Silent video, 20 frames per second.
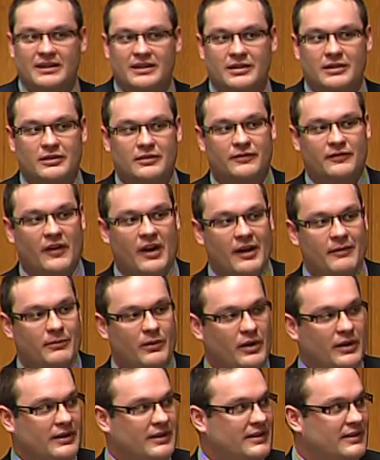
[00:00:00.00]
to
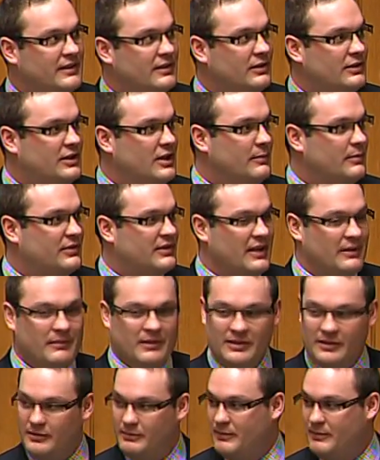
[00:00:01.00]
5.02%, Mr.